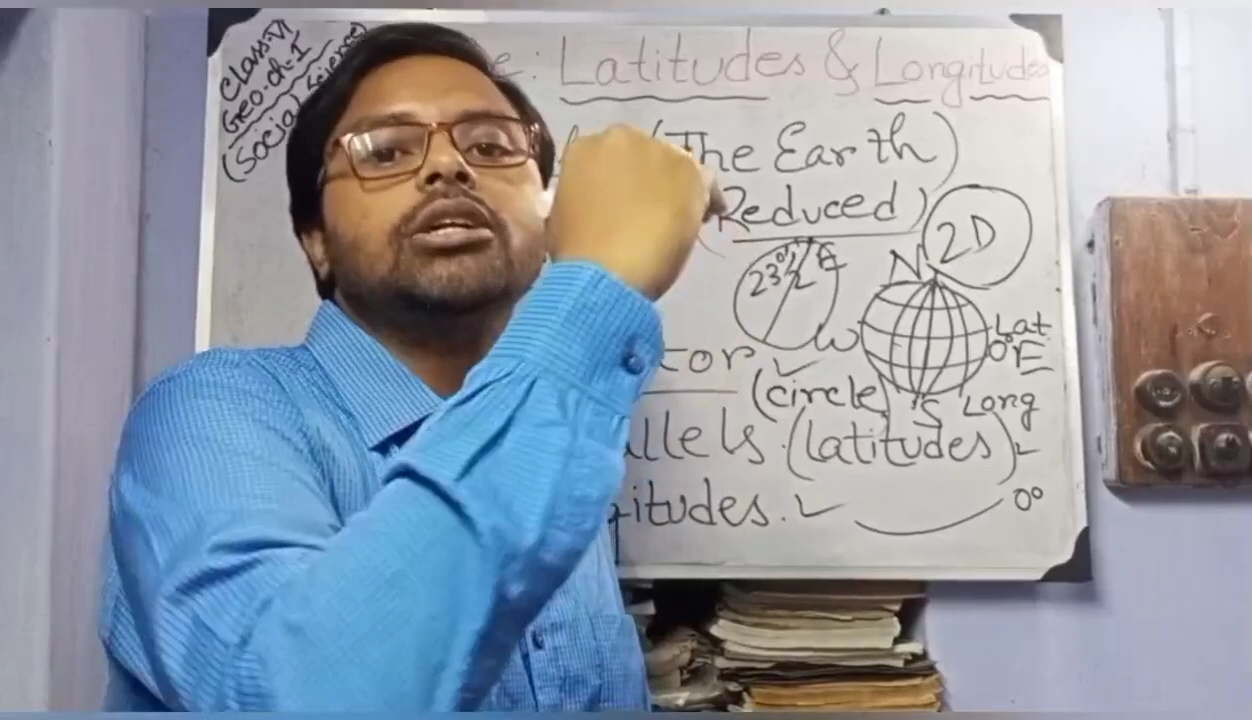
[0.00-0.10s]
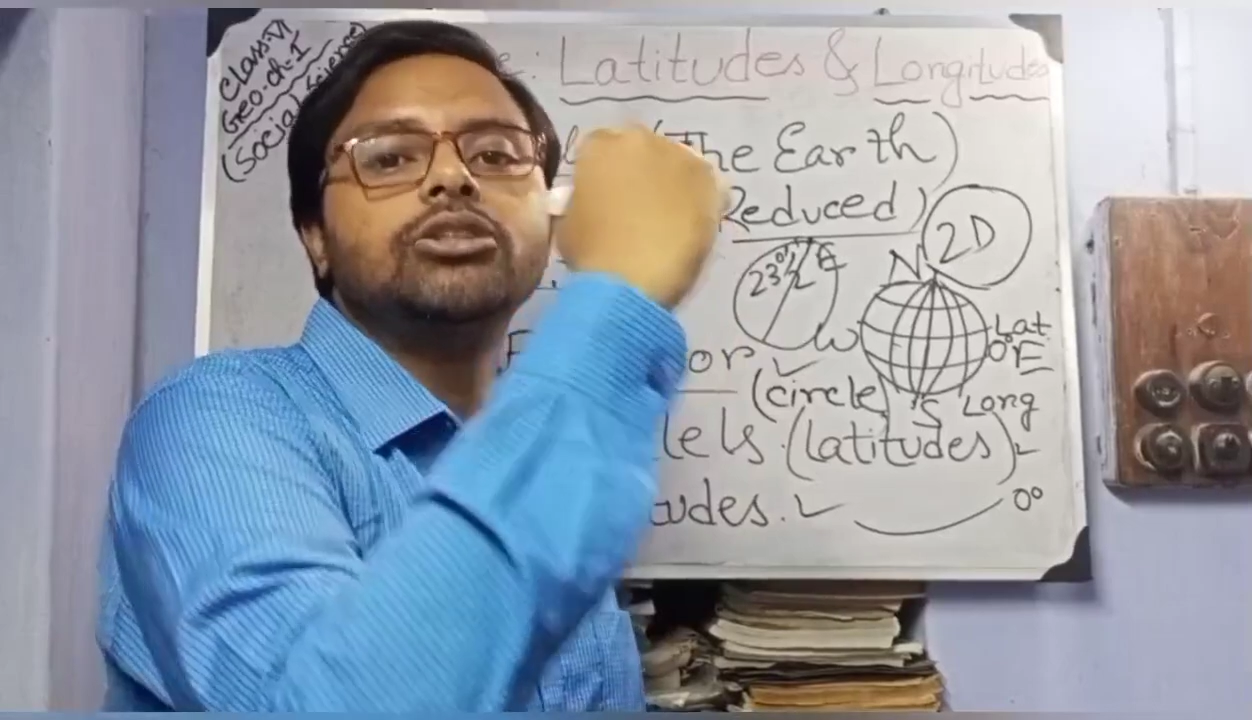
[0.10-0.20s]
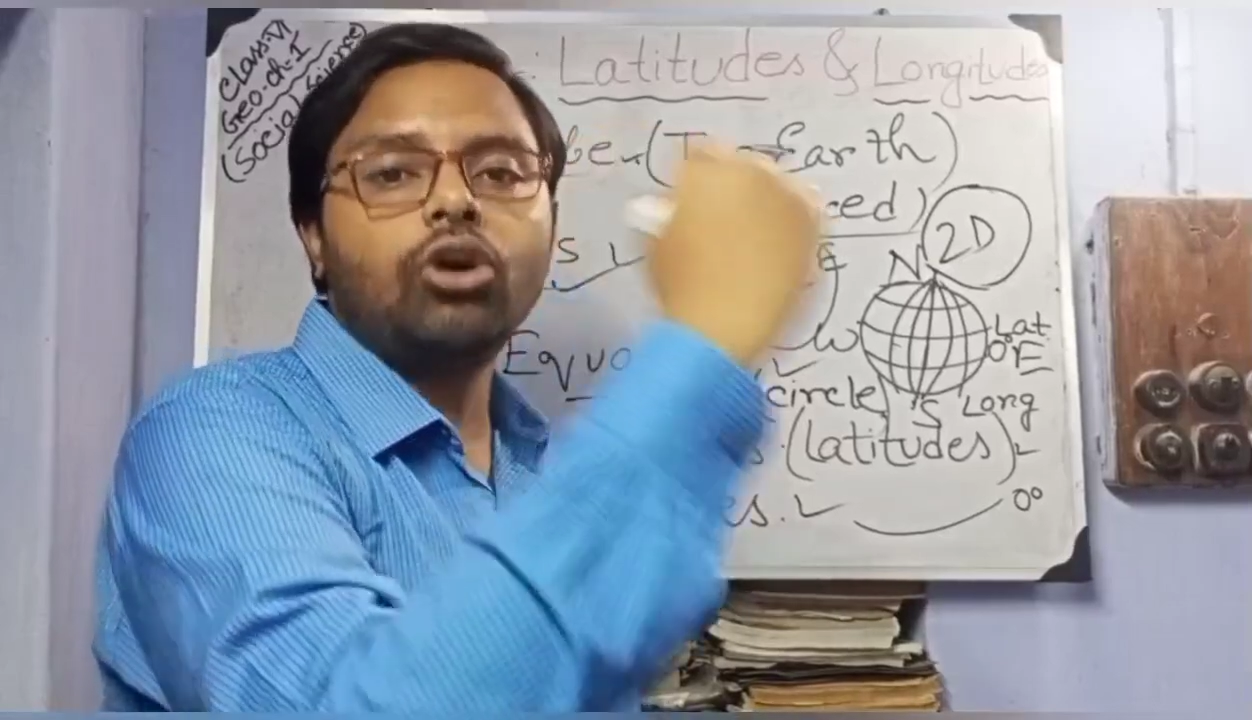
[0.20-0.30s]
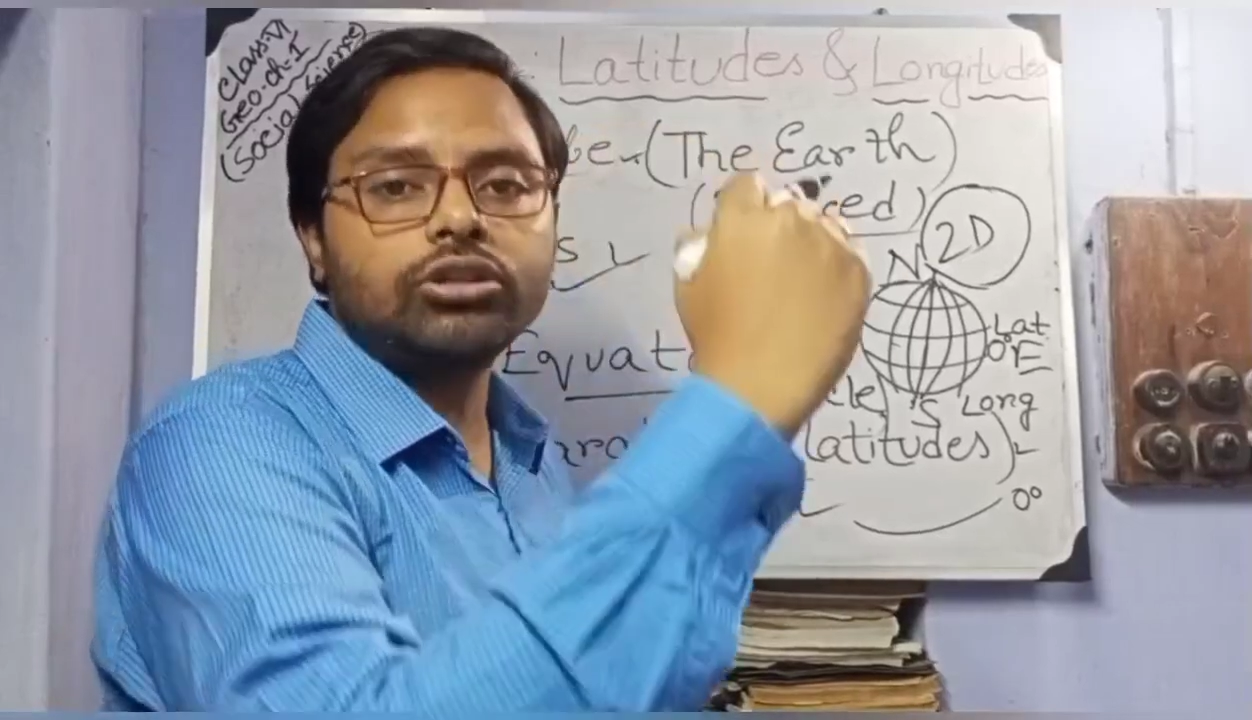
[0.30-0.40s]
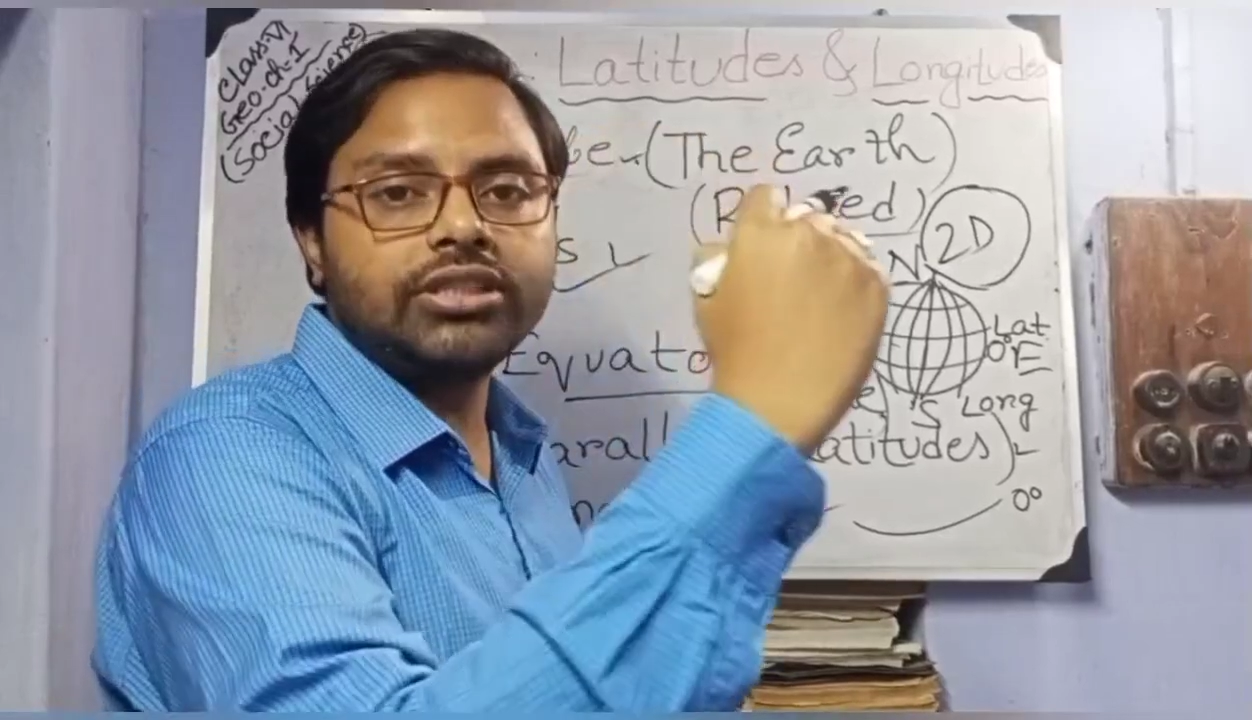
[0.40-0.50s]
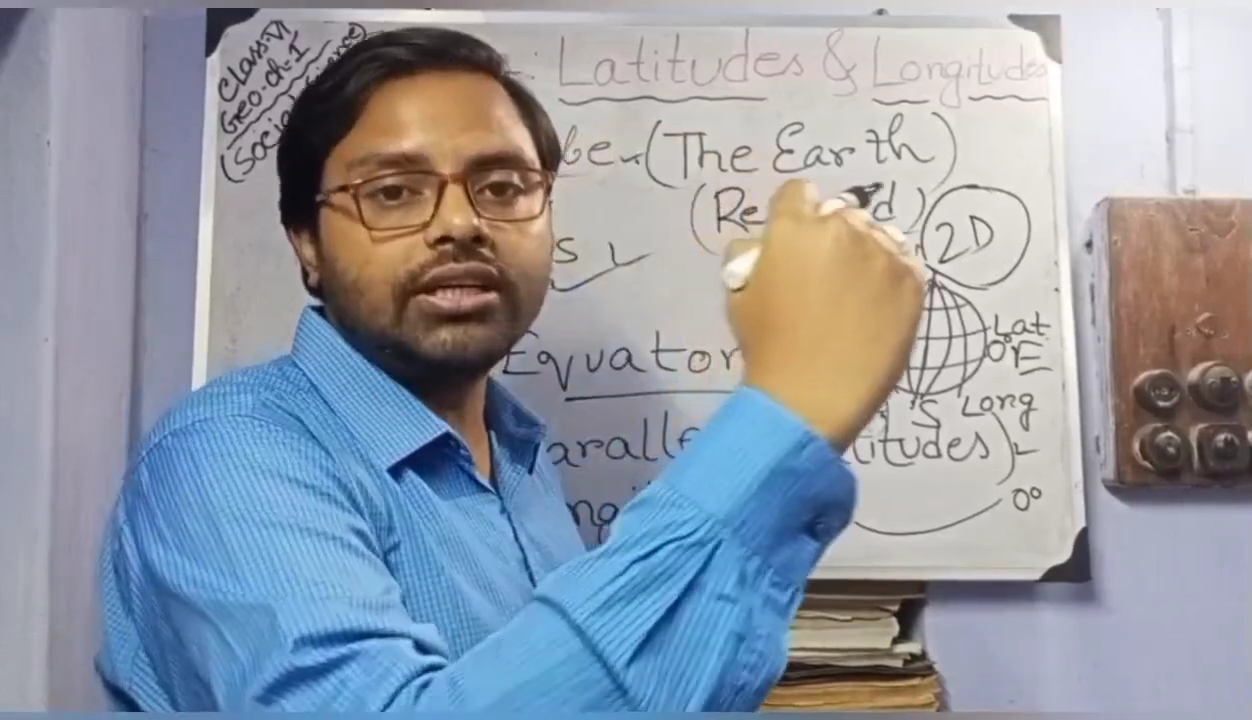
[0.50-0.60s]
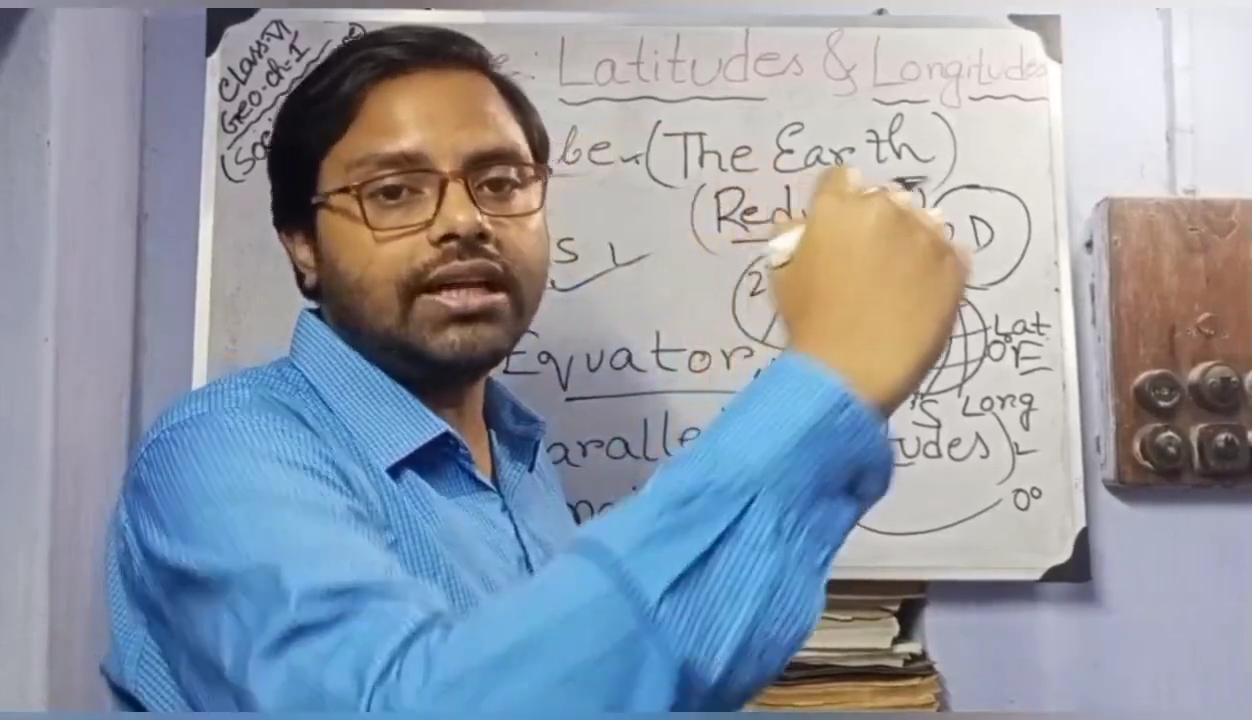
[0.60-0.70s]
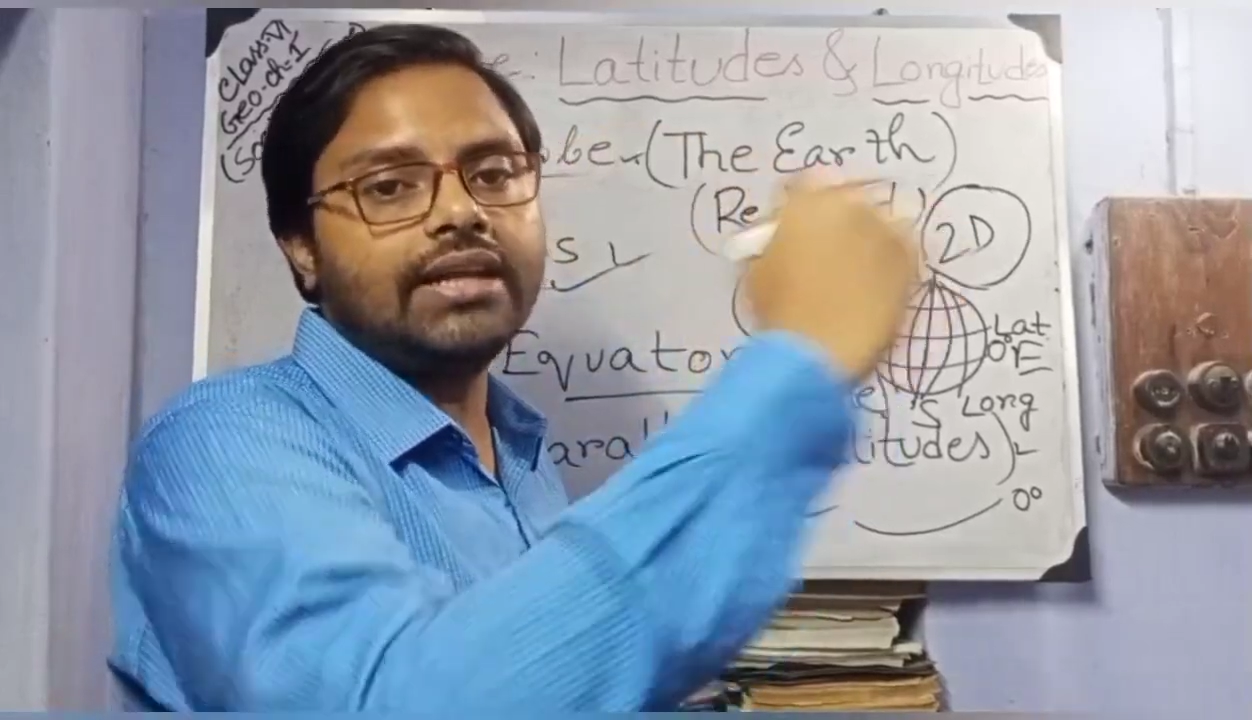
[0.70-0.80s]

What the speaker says: northern